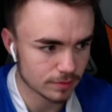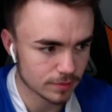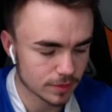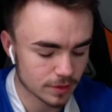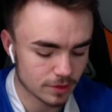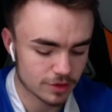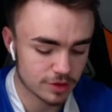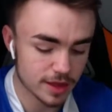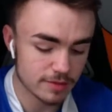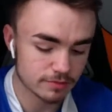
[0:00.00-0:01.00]
And
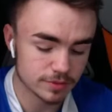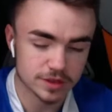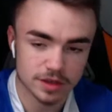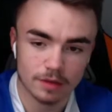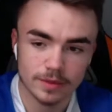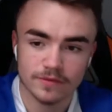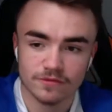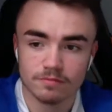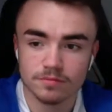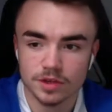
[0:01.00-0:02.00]
Sims has come in
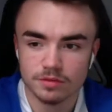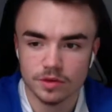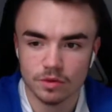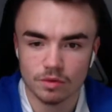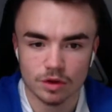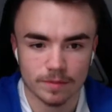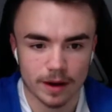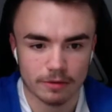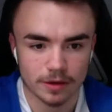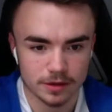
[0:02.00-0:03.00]
from New York,
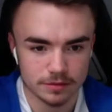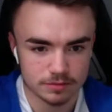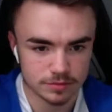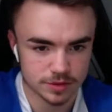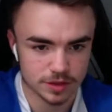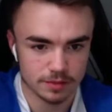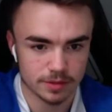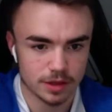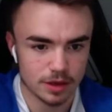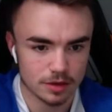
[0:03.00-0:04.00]
apparently. So there we
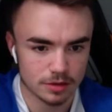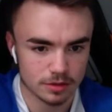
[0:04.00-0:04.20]
go.